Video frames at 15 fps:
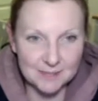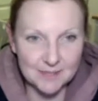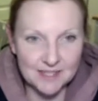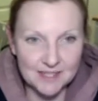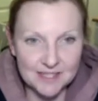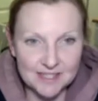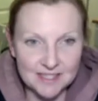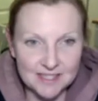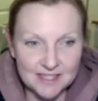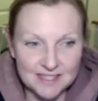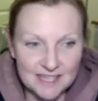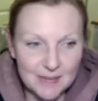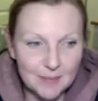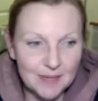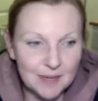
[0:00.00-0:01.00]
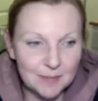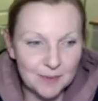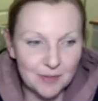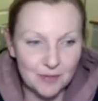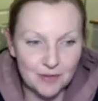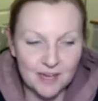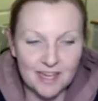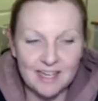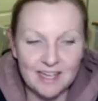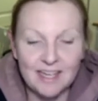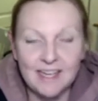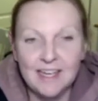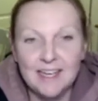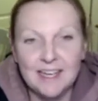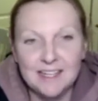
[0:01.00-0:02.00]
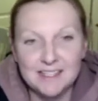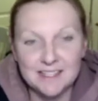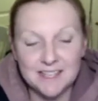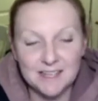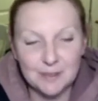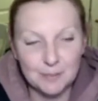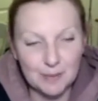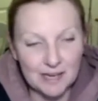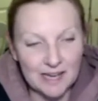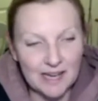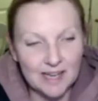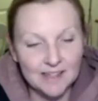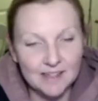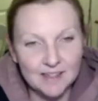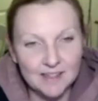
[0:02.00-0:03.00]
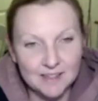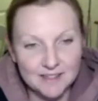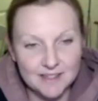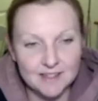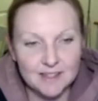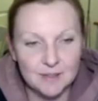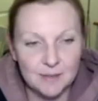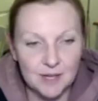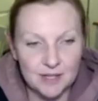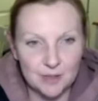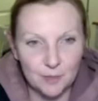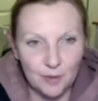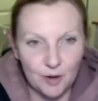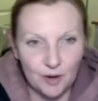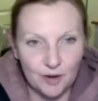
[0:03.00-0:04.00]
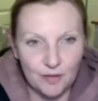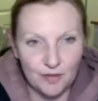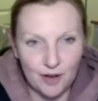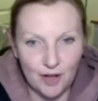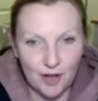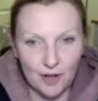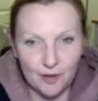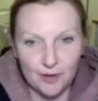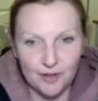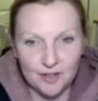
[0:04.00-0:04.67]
So this is tip number 3, is to get your plan, your system and your workflow